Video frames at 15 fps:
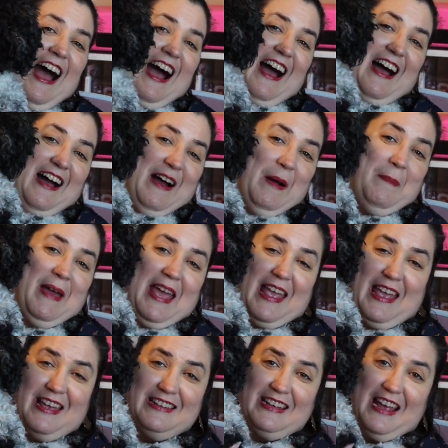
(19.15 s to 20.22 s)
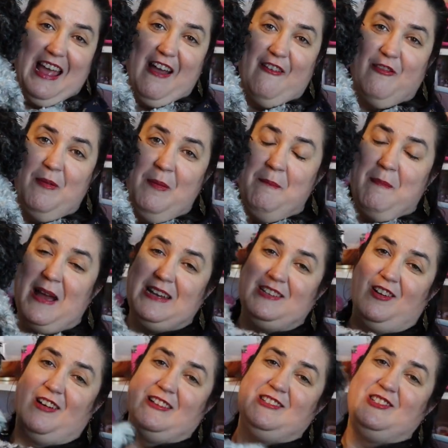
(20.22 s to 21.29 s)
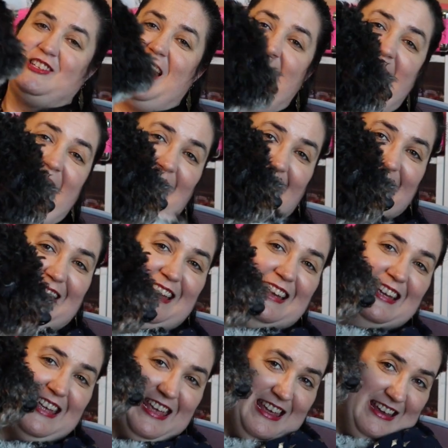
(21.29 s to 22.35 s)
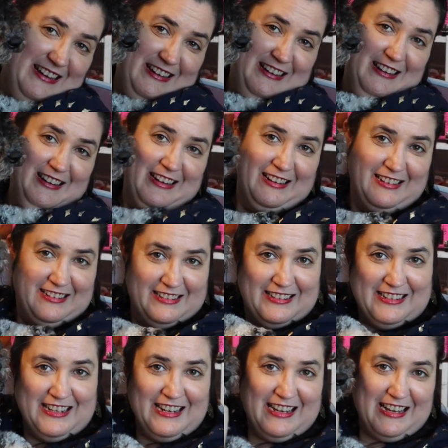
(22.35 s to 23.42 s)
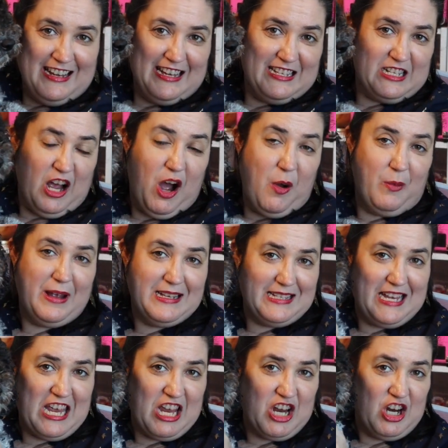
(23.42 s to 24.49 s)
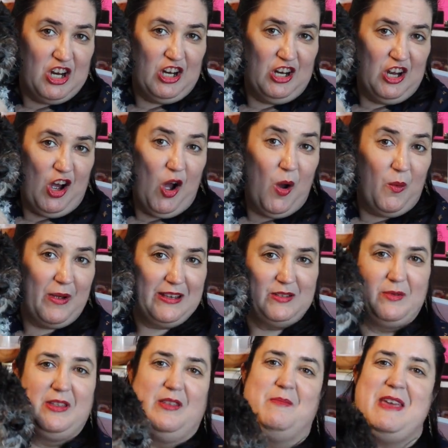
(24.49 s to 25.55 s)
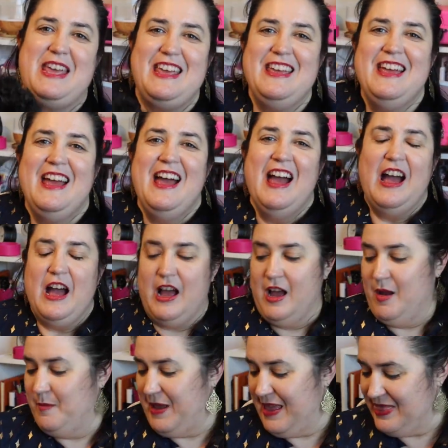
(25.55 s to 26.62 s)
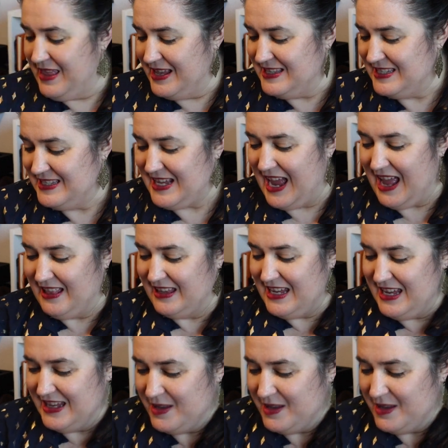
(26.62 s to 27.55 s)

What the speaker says: And I have my dog Jack here. He's always here, always with me. And then Sally.